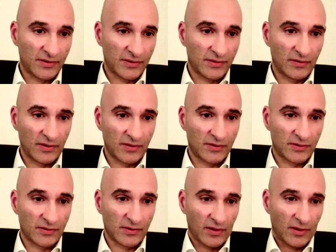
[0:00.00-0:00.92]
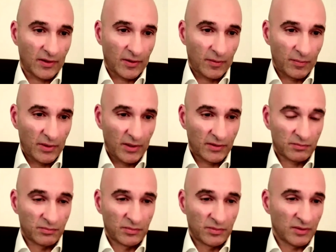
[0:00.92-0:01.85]
this this um,
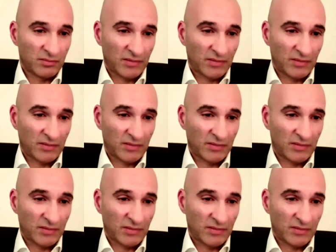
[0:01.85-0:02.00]
uh,